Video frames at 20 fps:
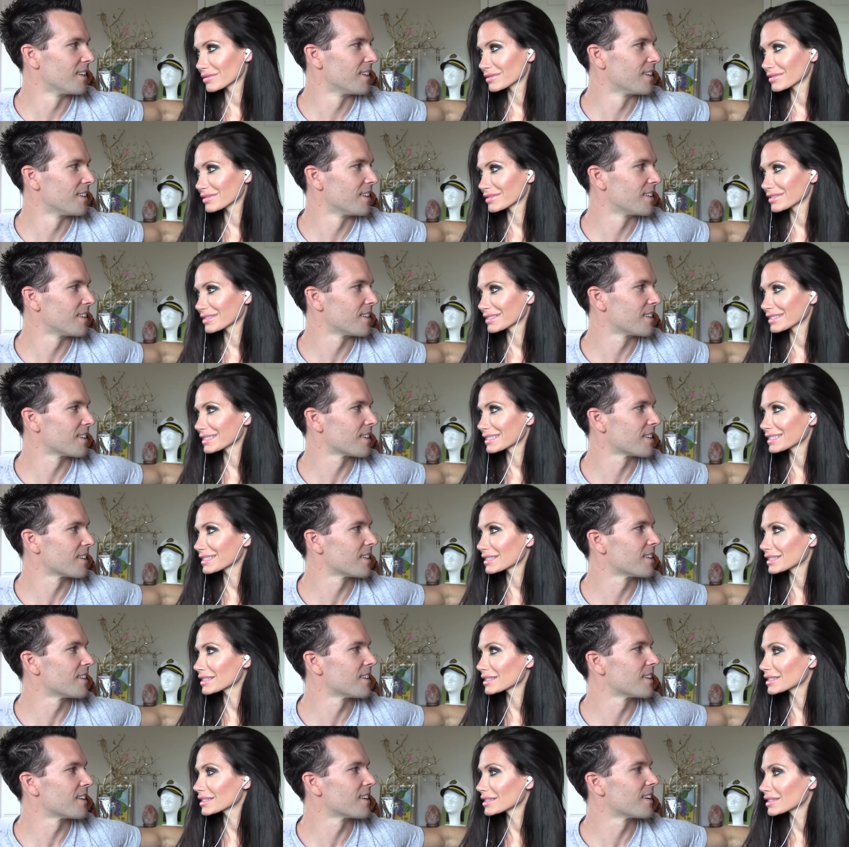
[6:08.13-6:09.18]

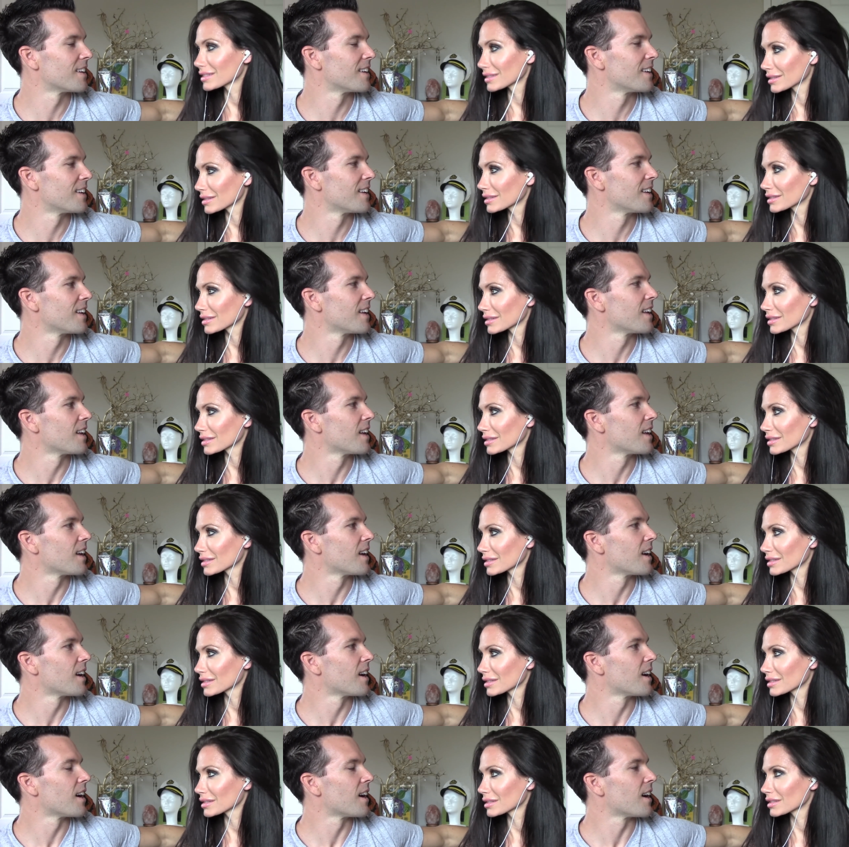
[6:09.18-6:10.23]

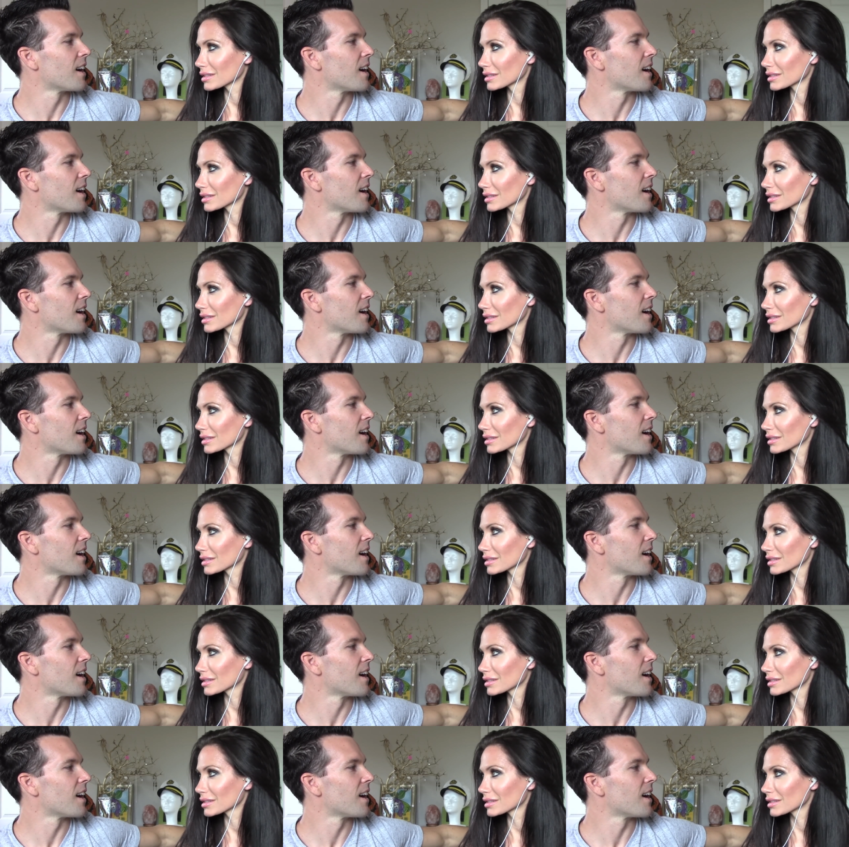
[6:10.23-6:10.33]
Nobody speaks.